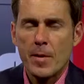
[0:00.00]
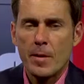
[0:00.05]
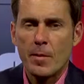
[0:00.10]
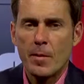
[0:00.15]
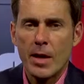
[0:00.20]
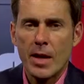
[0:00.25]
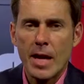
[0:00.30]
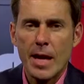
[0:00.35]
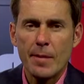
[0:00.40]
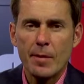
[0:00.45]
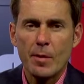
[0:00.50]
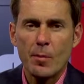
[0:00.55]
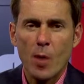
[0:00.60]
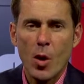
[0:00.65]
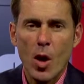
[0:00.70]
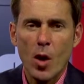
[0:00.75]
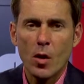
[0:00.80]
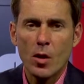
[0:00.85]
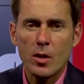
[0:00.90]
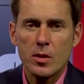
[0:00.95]
The Miami
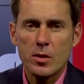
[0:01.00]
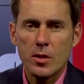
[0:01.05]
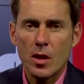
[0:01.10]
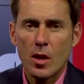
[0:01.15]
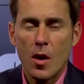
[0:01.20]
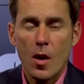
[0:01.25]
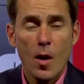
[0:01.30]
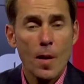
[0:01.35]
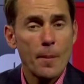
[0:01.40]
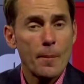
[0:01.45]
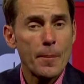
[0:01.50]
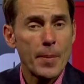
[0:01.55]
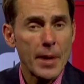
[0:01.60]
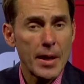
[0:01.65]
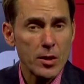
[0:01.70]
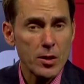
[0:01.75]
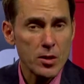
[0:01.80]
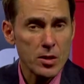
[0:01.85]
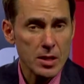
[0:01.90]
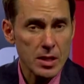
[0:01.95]
Marlins are a
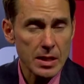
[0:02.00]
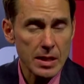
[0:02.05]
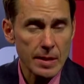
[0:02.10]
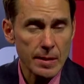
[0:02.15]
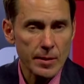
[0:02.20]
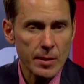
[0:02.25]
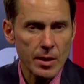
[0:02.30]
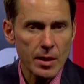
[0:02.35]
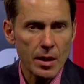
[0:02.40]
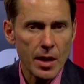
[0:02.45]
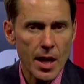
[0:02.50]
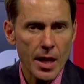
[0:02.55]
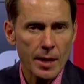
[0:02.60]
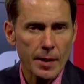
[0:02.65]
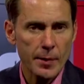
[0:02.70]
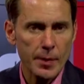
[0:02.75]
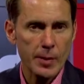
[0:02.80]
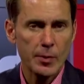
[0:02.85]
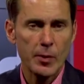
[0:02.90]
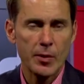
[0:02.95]
better team than a lot
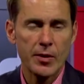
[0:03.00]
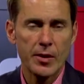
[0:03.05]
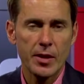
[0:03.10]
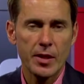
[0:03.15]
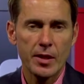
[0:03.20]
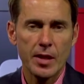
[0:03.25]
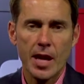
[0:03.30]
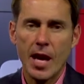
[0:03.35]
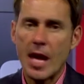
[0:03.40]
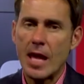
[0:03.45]
of people think